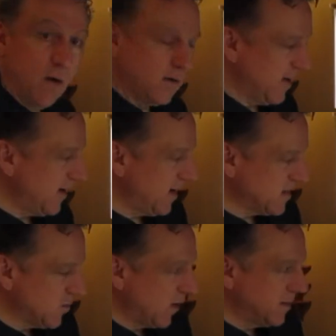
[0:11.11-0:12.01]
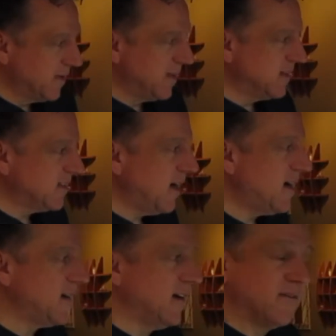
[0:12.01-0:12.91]
Okay guys, welcome to the
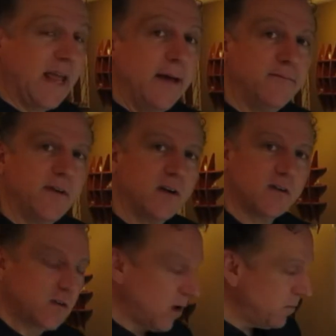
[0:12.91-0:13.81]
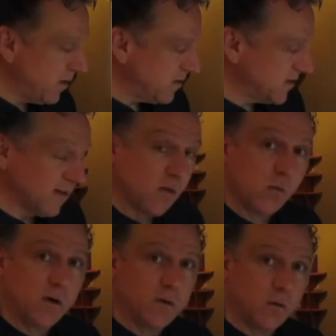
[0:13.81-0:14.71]
inside of Campfire Guitar Player Singer
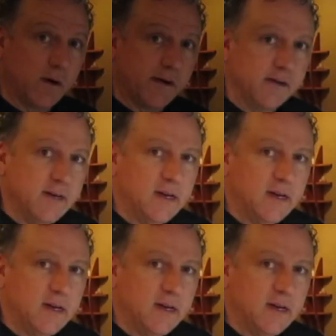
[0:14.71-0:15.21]
101.